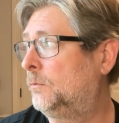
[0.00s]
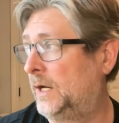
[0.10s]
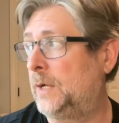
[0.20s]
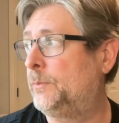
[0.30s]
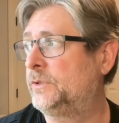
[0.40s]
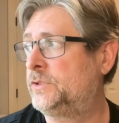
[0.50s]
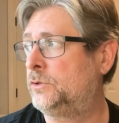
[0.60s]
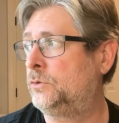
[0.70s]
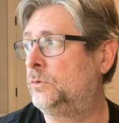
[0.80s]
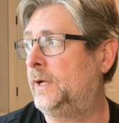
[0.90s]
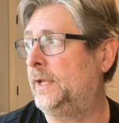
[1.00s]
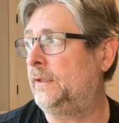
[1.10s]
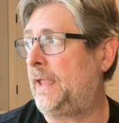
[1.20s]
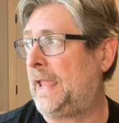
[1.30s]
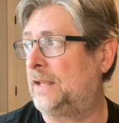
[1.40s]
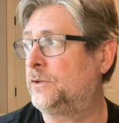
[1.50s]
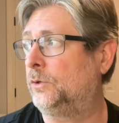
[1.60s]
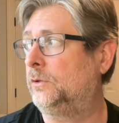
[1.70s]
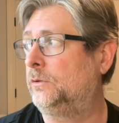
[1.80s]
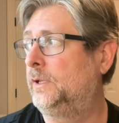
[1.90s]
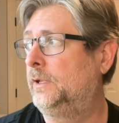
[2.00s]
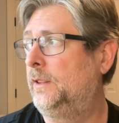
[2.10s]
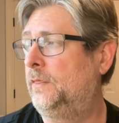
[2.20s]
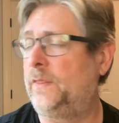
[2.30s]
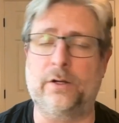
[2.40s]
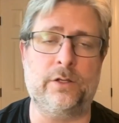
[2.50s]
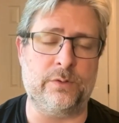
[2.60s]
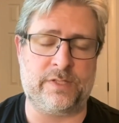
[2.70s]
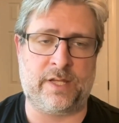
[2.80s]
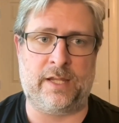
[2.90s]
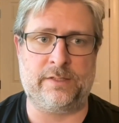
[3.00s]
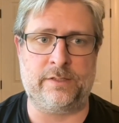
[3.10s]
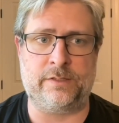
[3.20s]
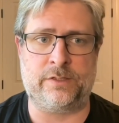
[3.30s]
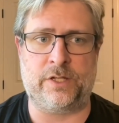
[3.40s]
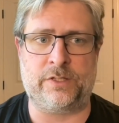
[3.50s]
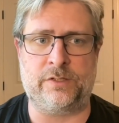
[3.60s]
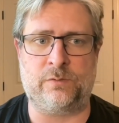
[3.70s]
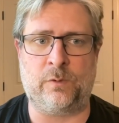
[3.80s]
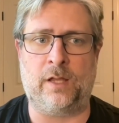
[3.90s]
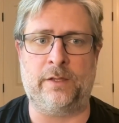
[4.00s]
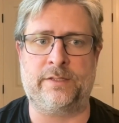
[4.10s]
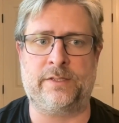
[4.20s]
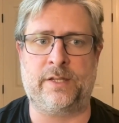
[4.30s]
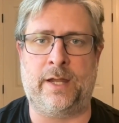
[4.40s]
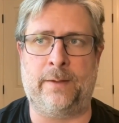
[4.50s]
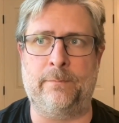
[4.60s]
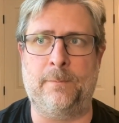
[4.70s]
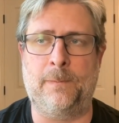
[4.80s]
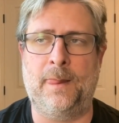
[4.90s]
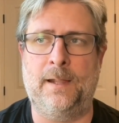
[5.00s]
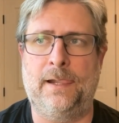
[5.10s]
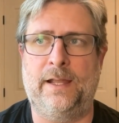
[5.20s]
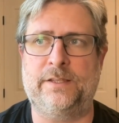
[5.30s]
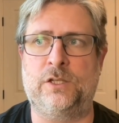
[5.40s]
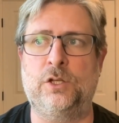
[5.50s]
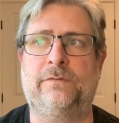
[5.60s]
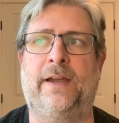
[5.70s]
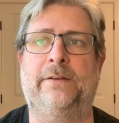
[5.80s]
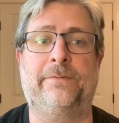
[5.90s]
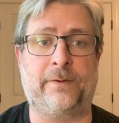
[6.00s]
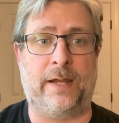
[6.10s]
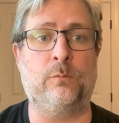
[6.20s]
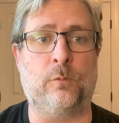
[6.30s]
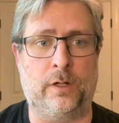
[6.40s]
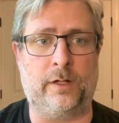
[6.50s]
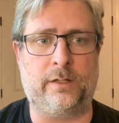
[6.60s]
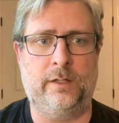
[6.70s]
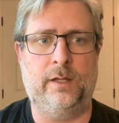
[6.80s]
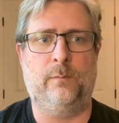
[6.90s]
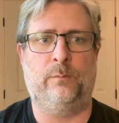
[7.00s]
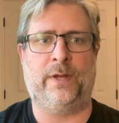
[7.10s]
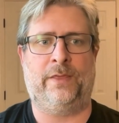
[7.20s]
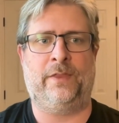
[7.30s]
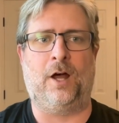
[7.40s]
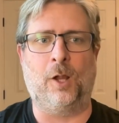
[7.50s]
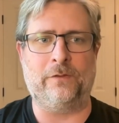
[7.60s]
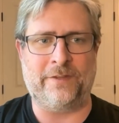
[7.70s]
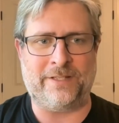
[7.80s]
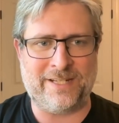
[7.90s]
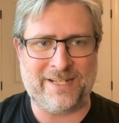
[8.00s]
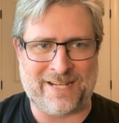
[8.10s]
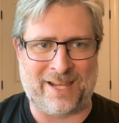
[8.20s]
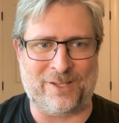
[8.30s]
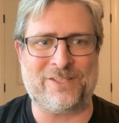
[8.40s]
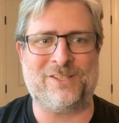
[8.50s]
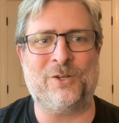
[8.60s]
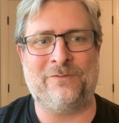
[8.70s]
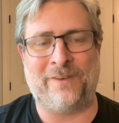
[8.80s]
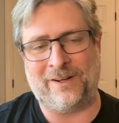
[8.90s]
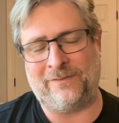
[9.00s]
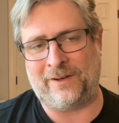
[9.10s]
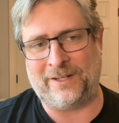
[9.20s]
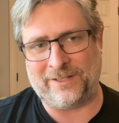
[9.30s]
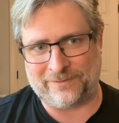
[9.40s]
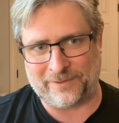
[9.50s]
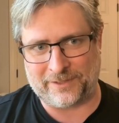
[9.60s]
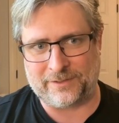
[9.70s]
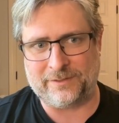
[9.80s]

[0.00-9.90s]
we're able to handle their use cases just as well. It's a unified framework but all of the details look very, very different.